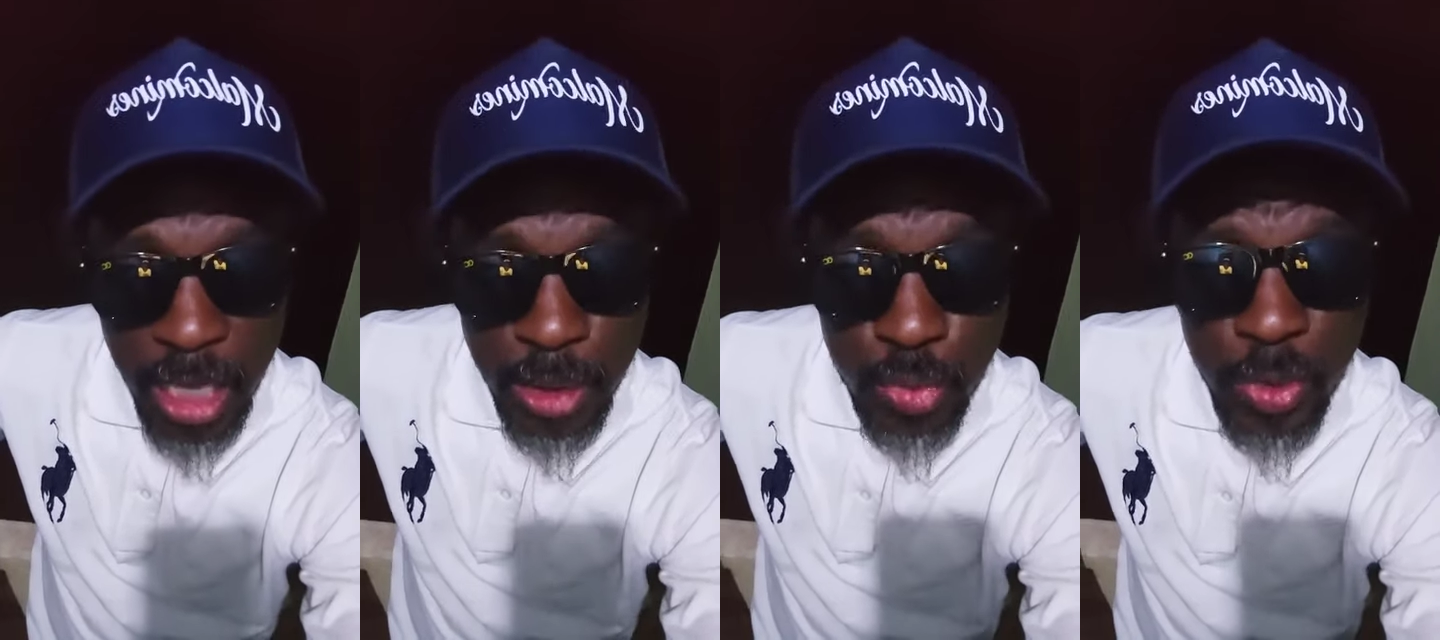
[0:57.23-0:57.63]

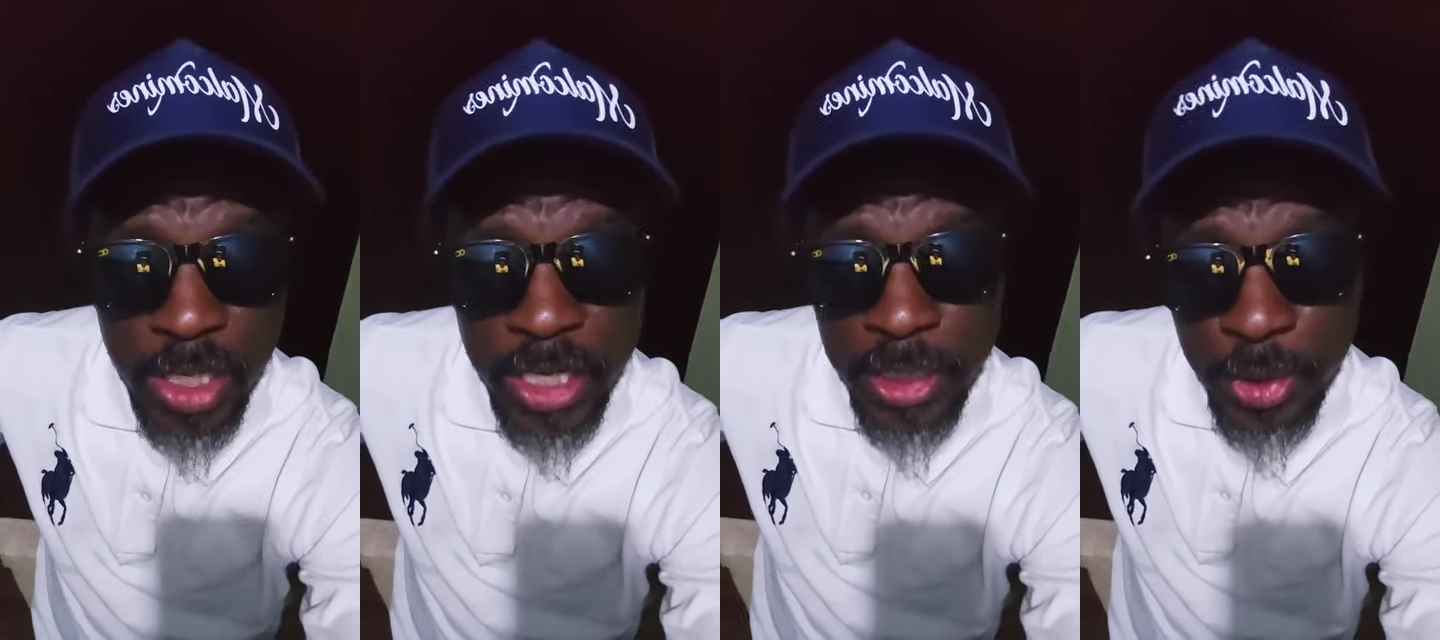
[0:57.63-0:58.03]
I just want
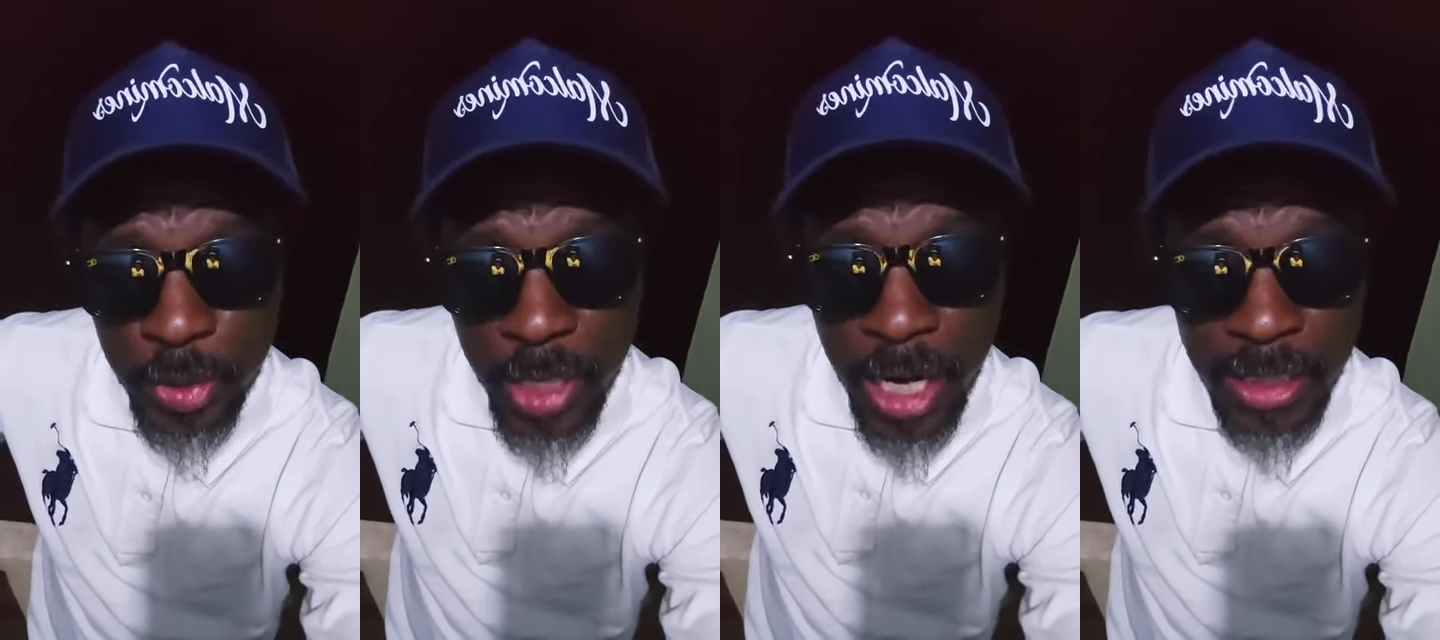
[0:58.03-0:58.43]
to let you
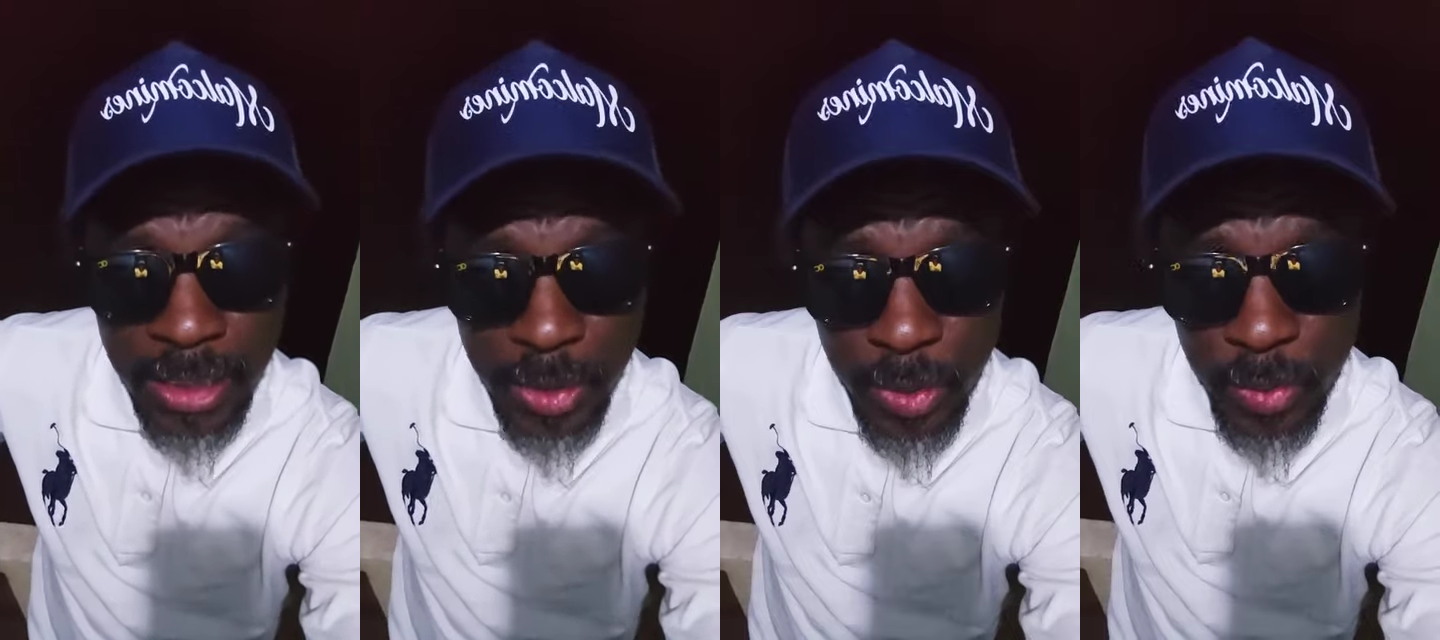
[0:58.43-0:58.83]
know that,
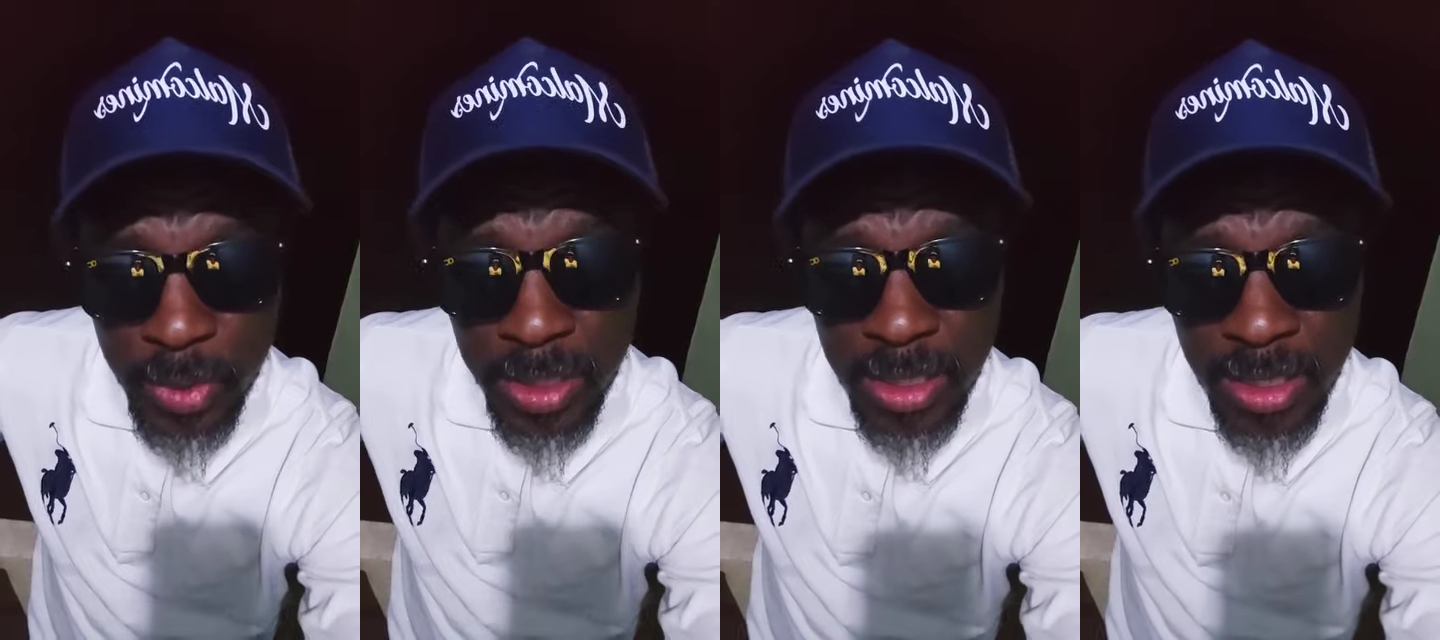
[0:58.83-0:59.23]
you know,